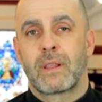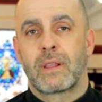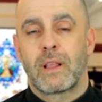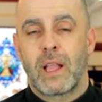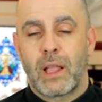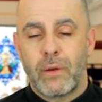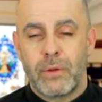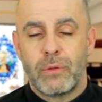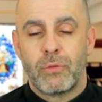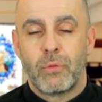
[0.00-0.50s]

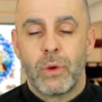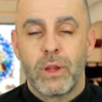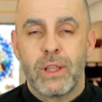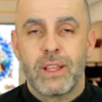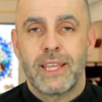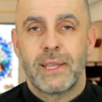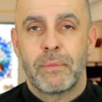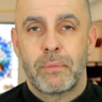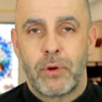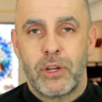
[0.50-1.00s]
I would
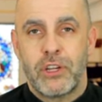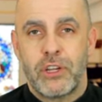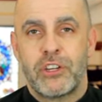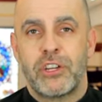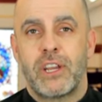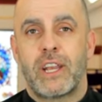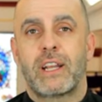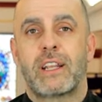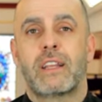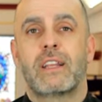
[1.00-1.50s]
really
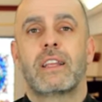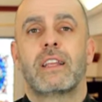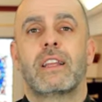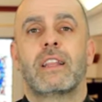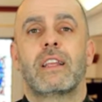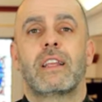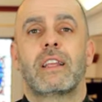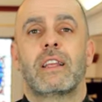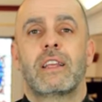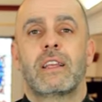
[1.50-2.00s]
appreciate it
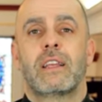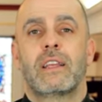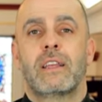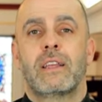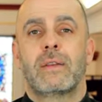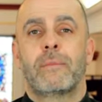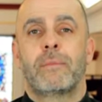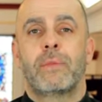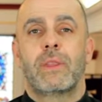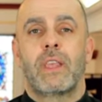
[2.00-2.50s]

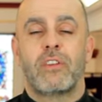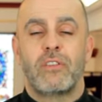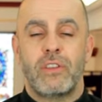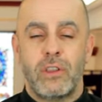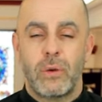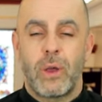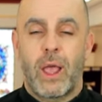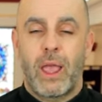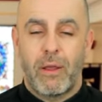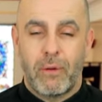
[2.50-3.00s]
if
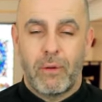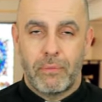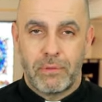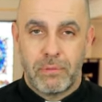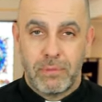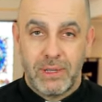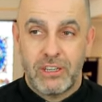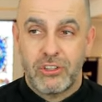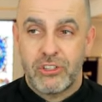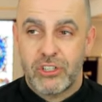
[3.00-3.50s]
you helped
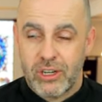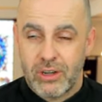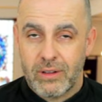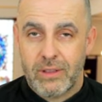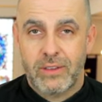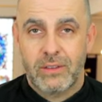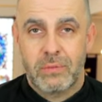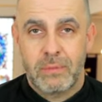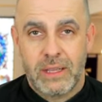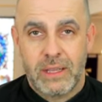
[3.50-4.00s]
me share
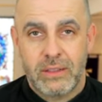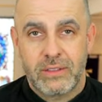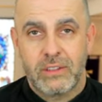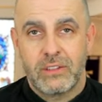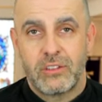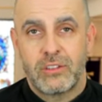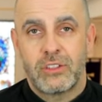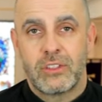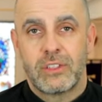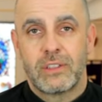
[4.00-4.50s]
this
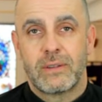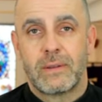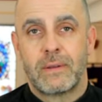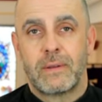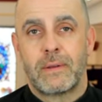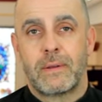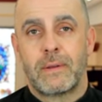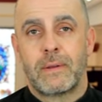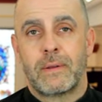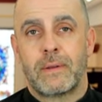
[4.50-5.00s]
message
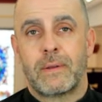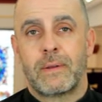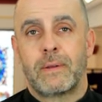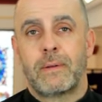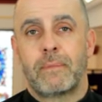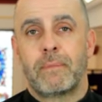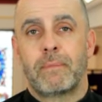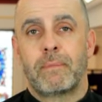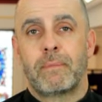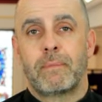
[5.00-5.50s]

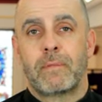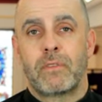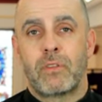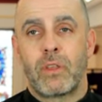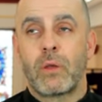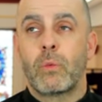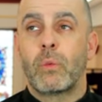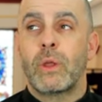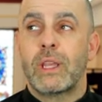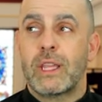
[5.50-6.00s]
so
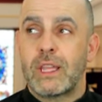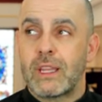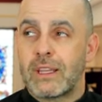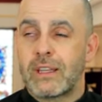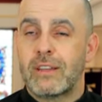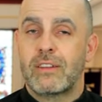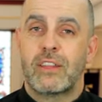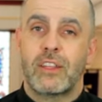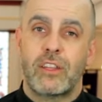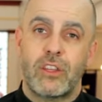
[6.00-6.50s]
that we can
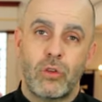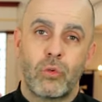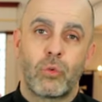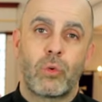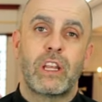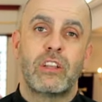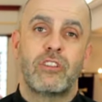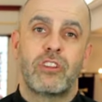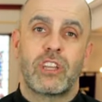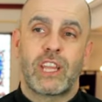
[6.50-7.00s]
continue
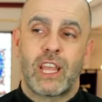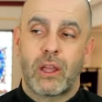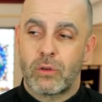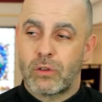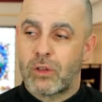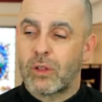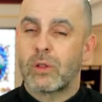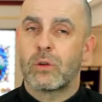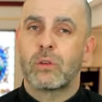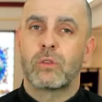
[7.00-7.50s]
reaching out
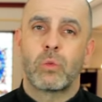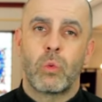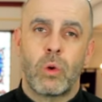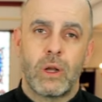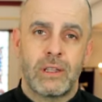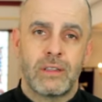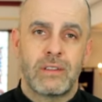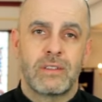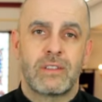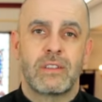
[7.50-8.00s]
to those
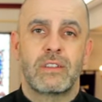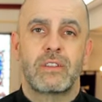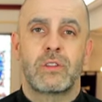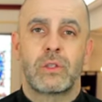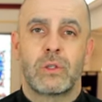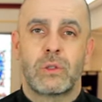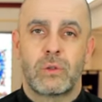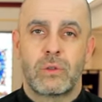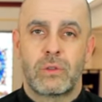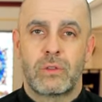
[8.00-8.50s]
ones and
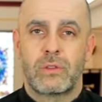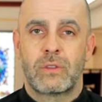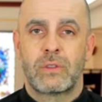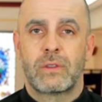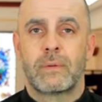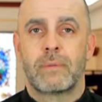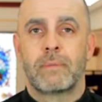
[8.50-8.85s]
twos.